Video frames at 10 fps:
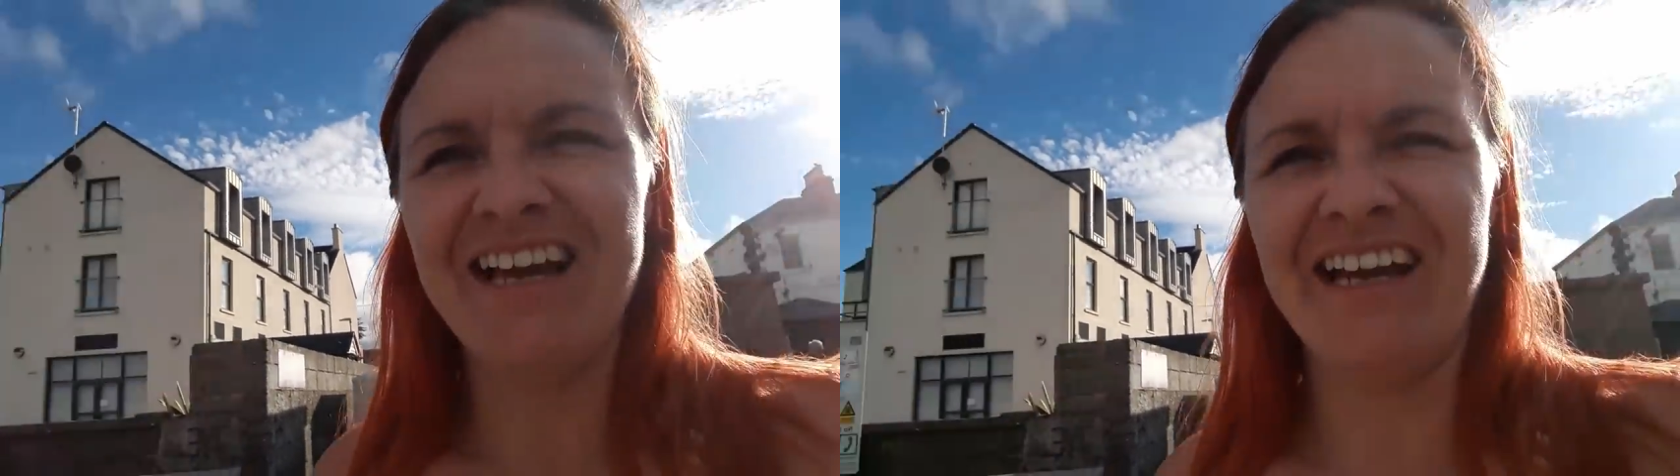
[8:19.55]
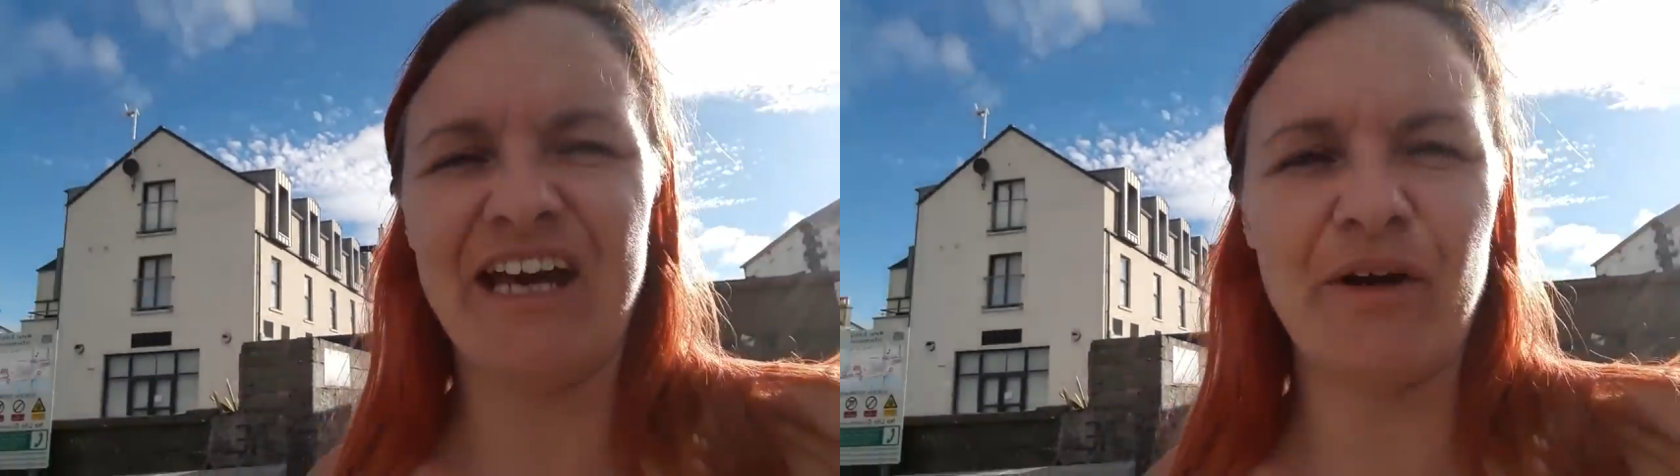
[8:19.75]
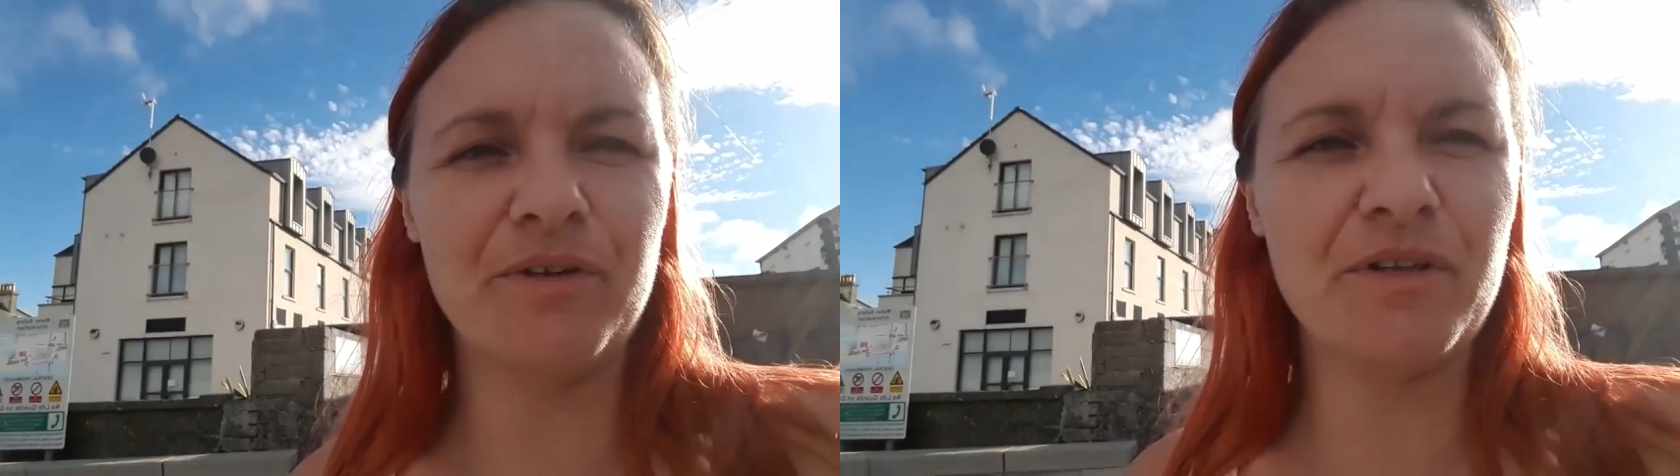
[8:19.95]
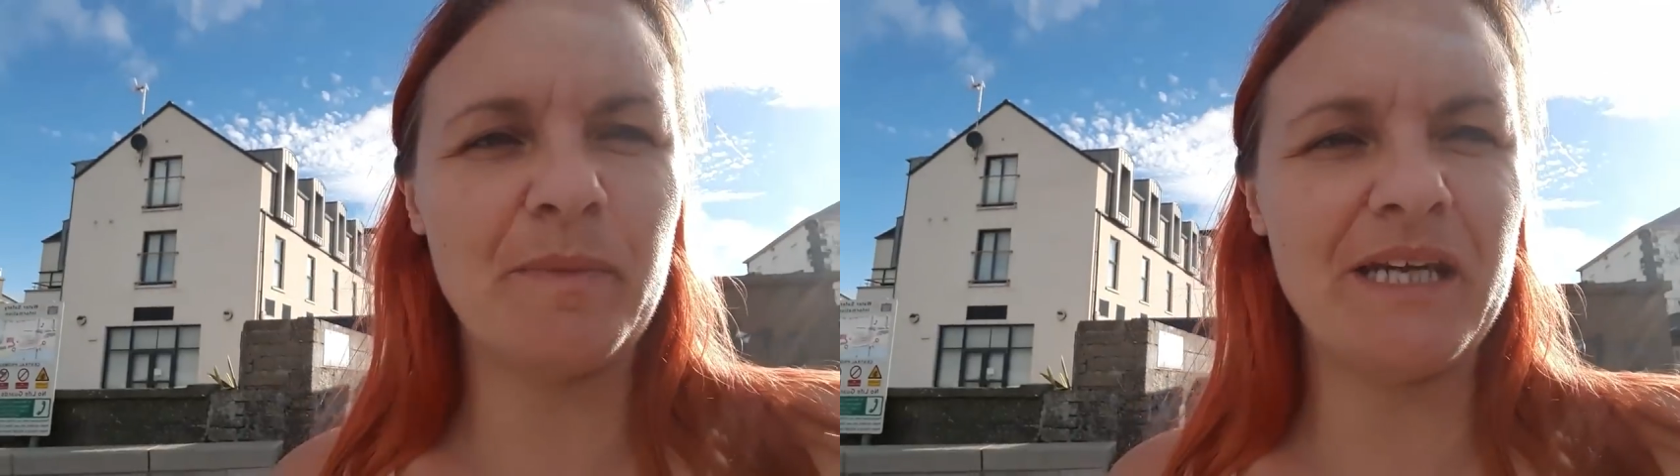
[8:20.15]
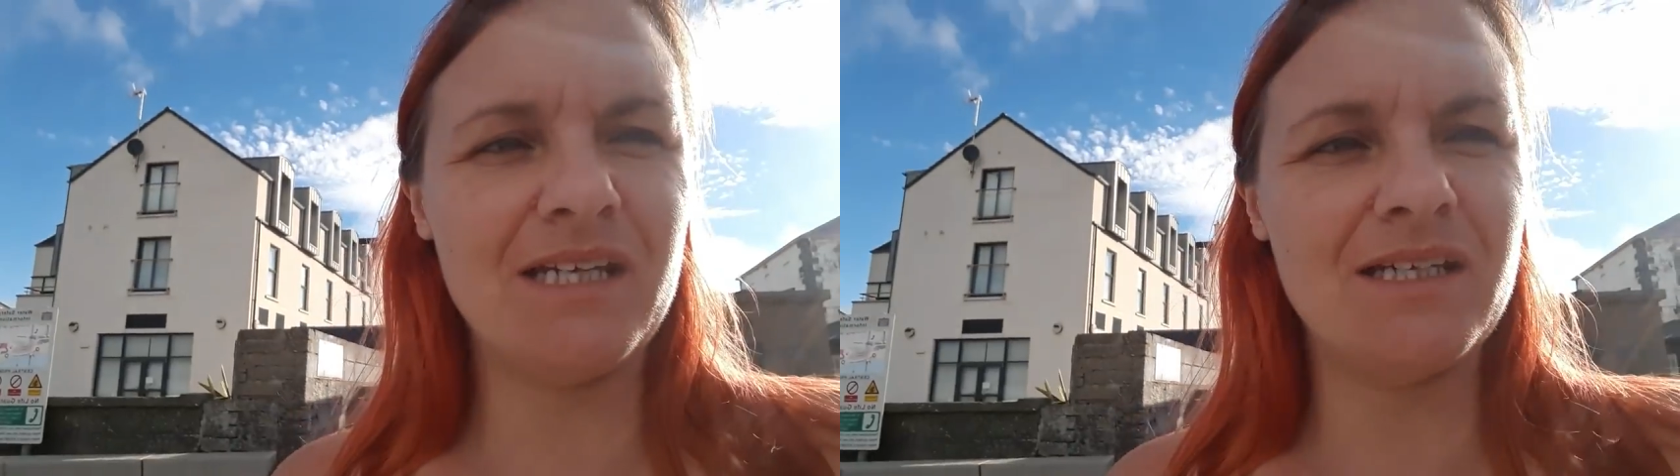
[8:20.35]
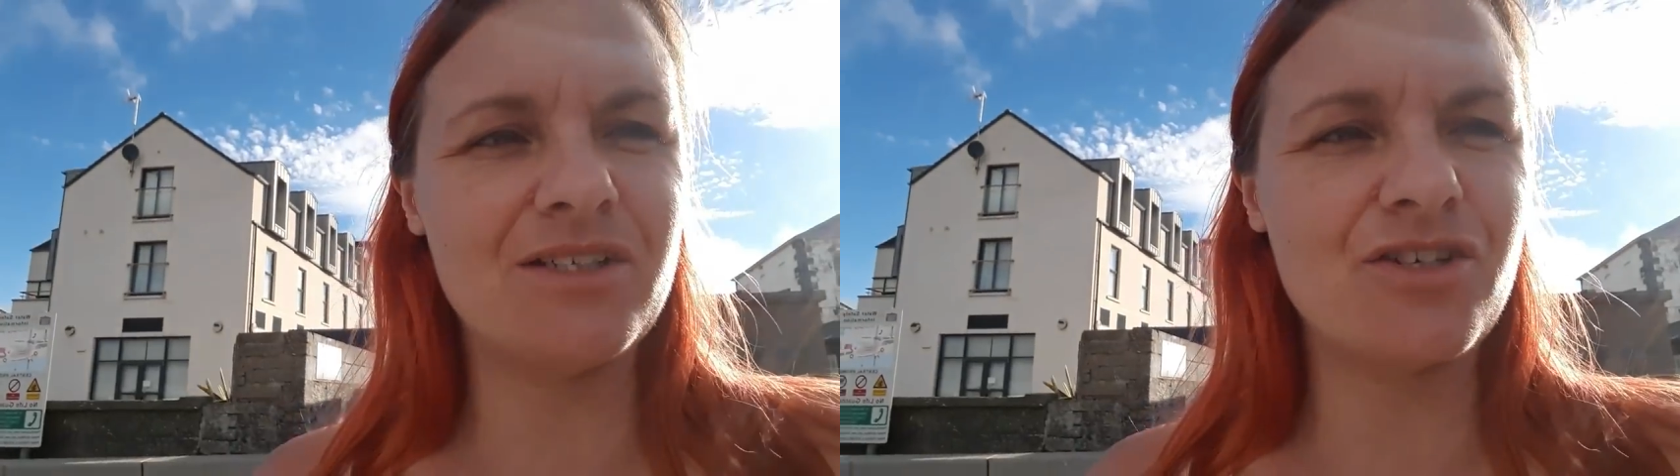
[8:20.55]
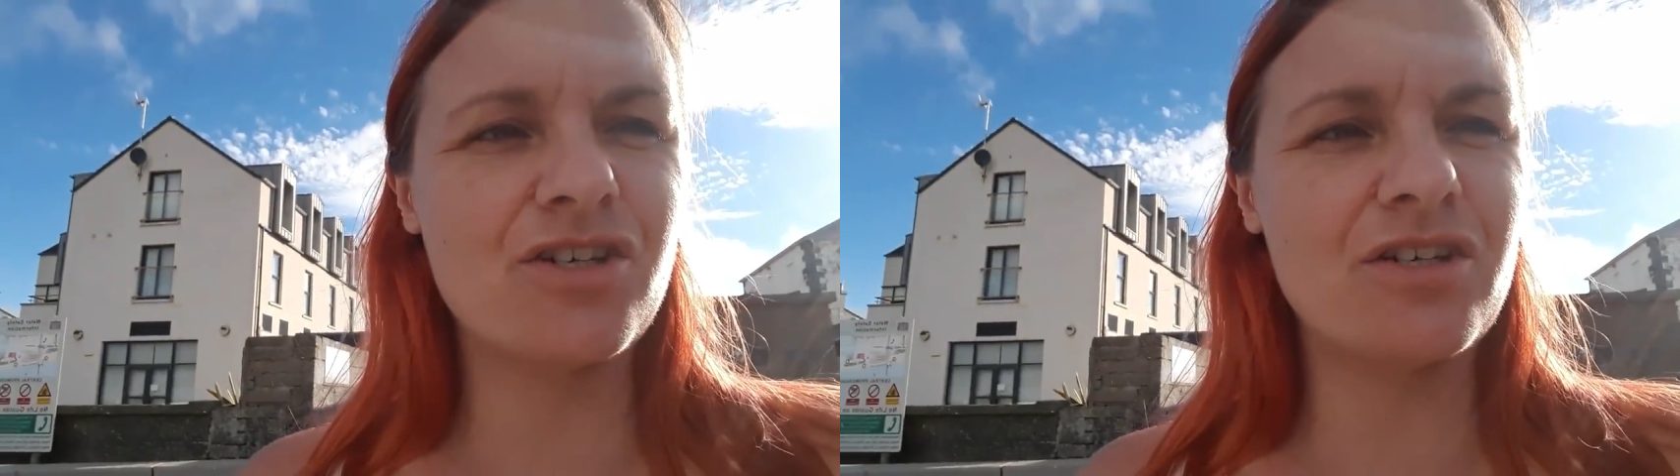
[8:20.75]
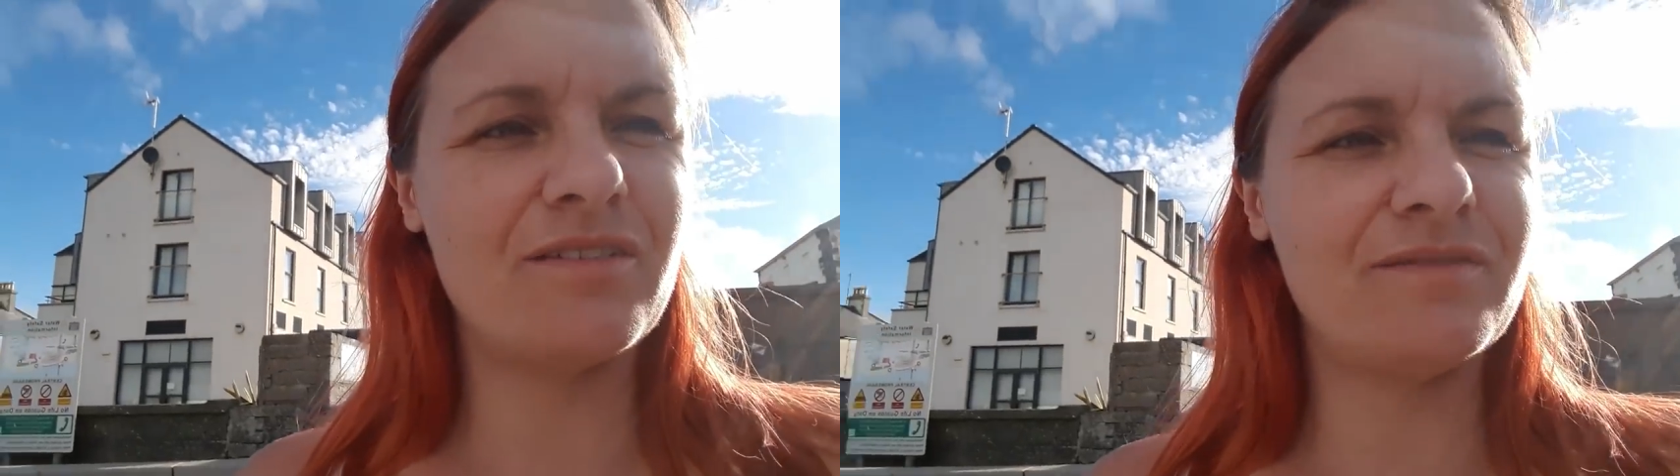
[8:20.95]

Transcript: And now we're at the beach.